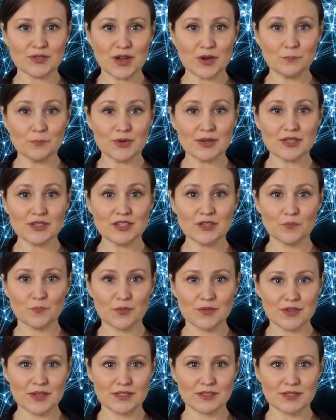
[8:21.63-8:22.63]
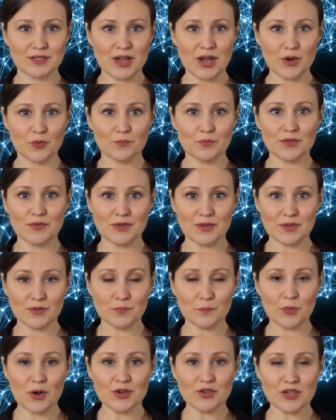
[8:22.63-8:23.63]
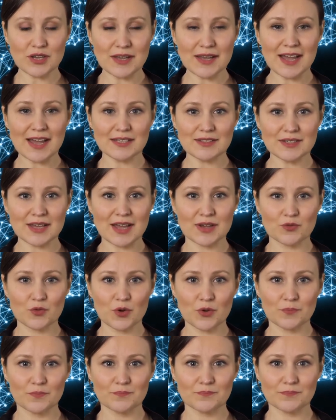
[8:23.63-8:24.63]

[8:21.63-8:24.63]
completion within scope, budget, and schedule.